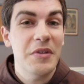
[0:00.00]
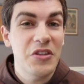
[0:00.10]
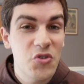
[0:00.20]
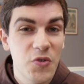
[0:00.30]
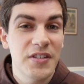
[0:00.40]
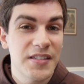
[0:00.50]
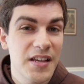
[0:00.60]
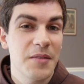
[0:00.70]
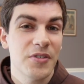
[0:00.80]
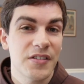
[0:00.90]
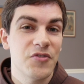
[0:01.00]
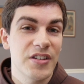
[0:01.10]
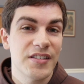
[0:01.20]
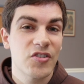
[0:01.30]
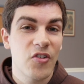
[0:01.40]
to be good disciples of
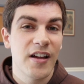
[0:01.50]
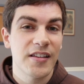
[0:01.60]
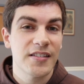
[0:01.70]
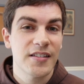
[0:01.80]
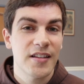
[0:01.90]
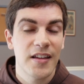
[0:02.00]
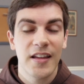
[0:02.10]
Jesus Christ.